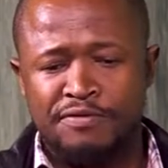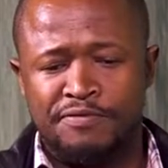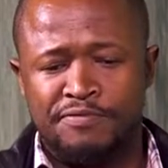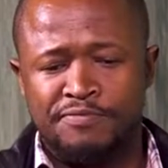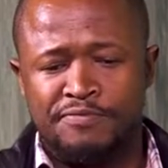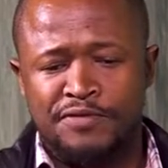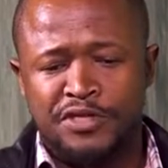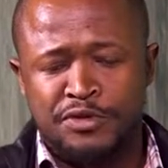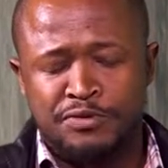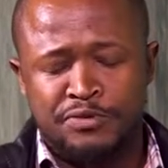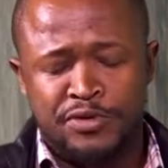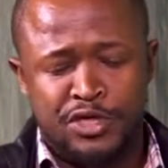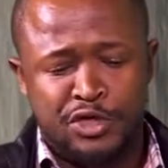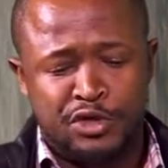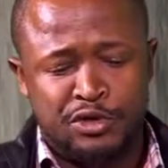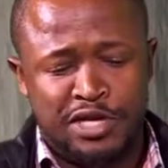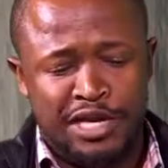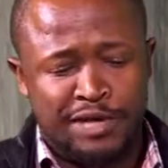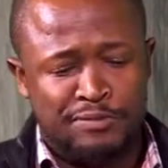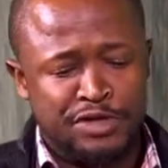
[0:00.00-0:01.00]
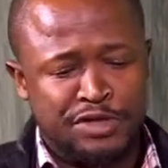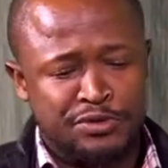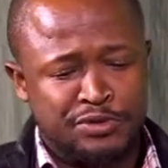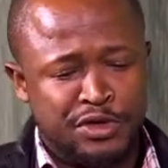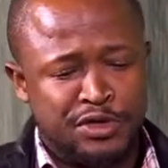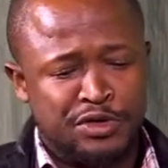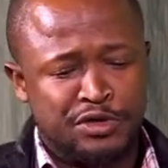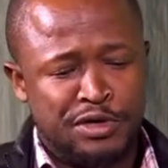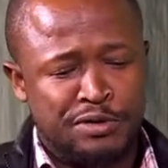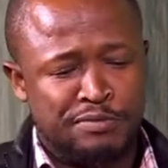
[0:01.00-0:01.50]
spiritual. I'm a
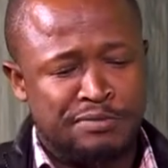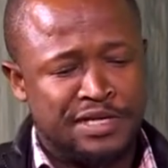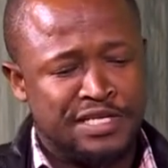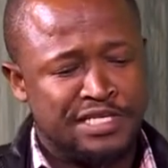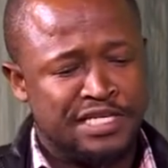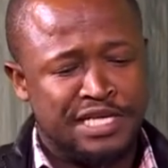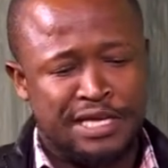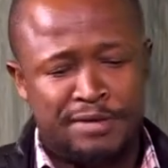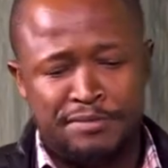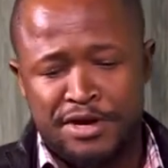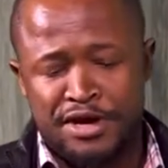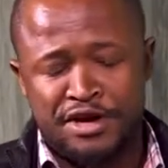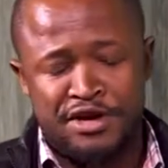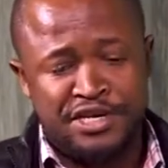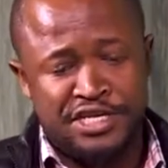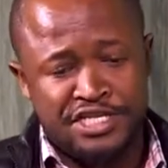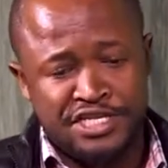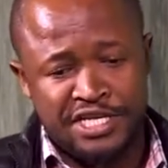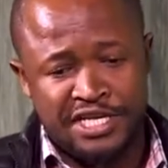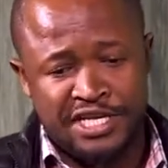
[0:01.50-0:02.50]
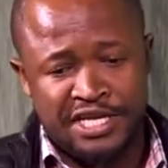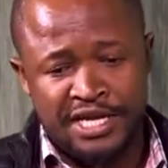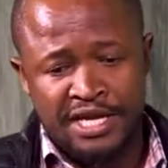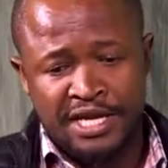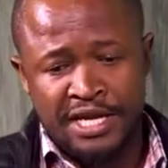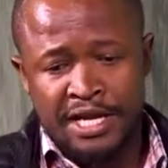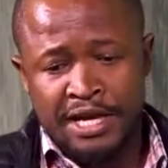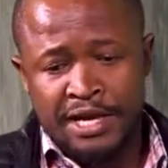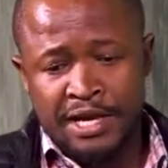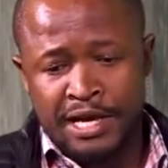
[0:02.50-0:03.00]
spiritual person. I'm a Christian.
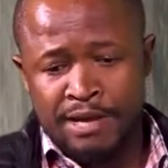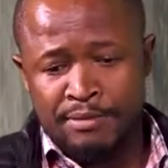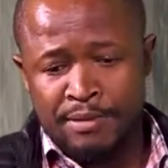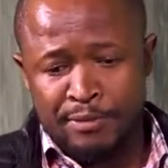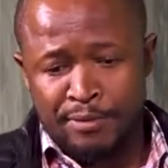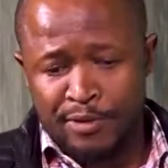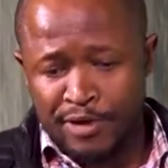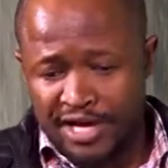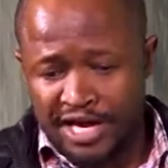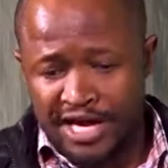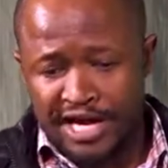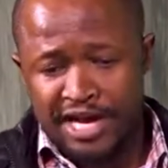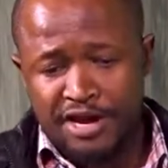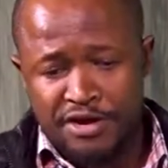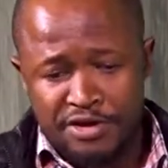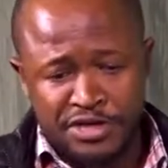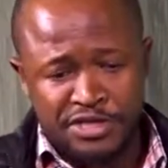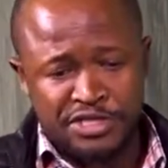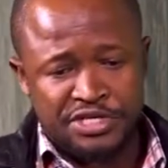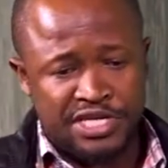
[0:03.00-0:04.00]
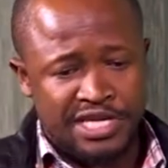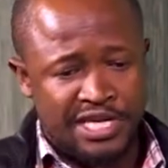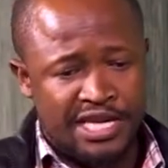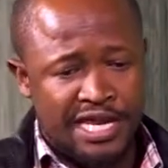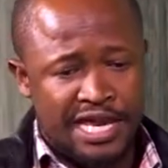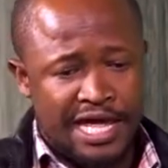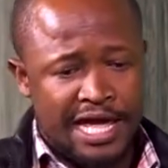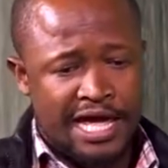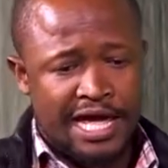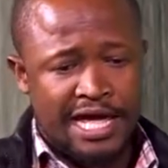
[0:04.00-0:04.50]
I'm a born-again Christian.
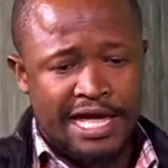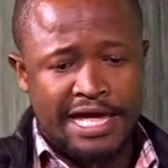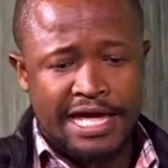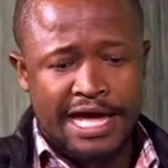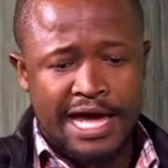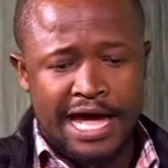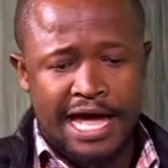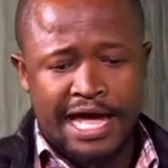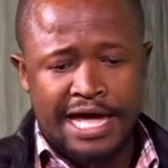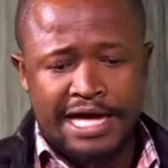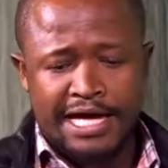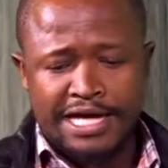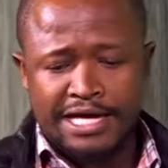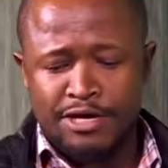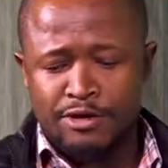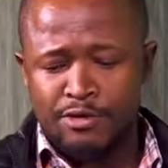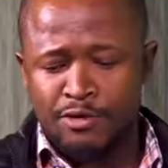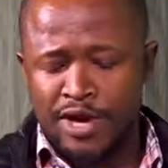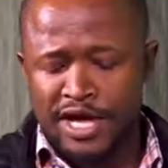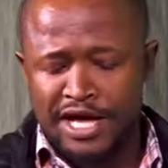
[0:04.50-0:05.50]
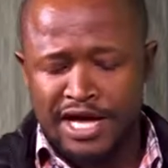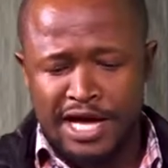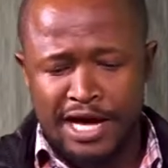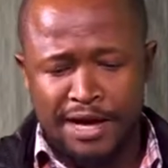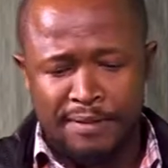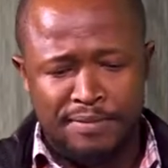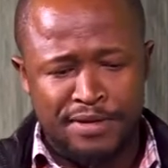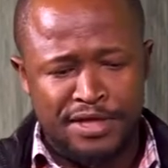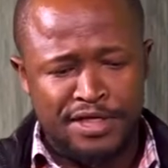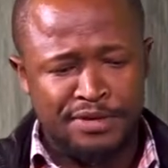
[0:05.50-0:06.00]
I wake
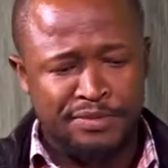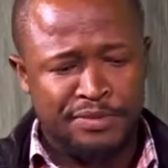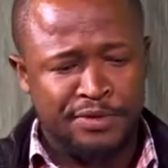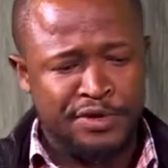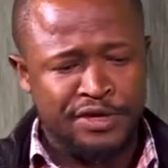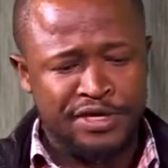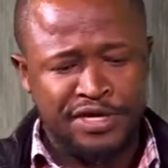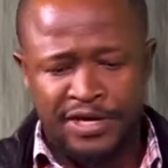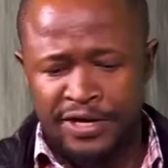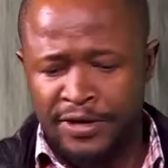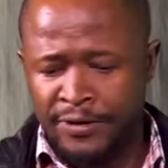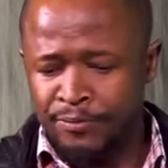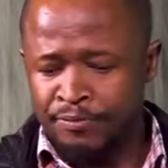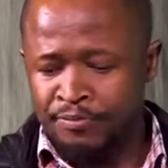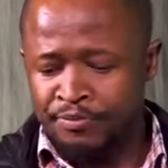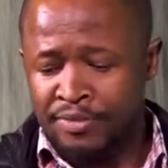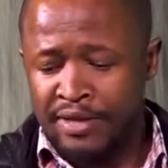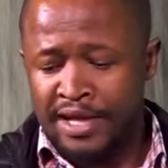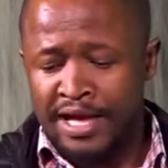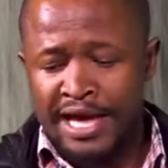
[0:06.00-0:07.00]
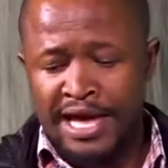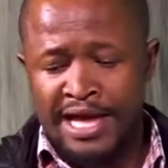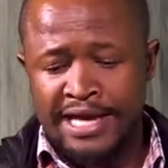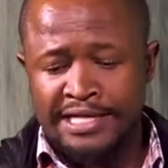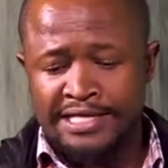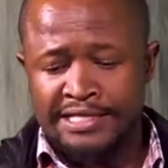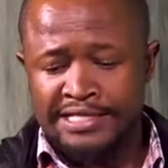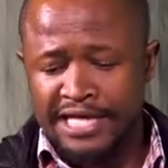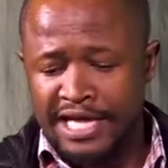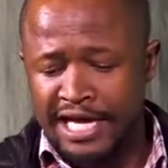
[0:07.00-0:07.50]
up in the morning
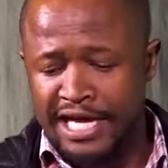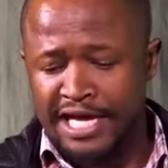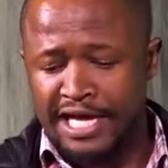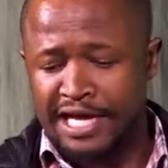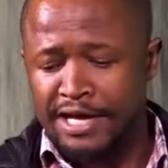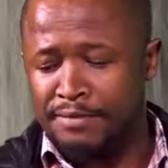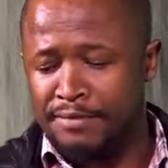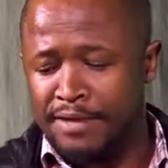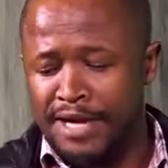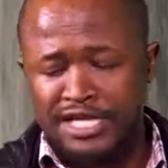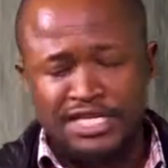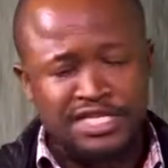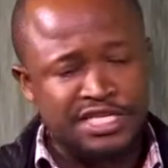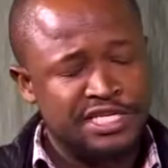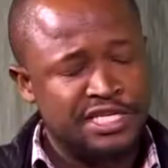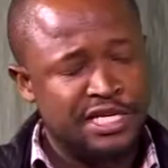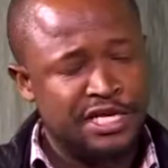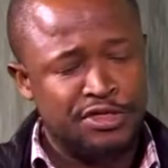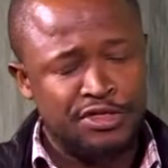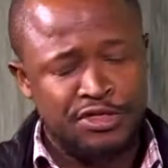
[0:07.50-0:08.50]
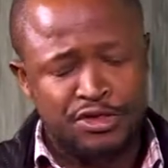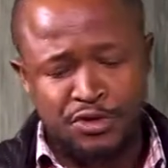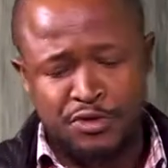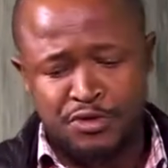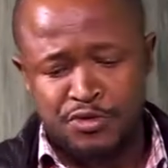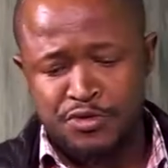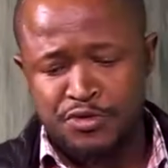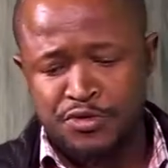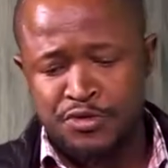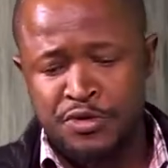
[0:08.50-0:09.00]
and take my children
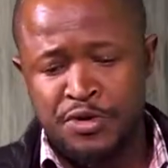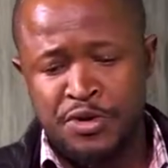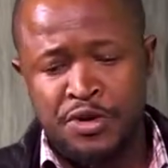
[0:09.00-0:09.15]
through,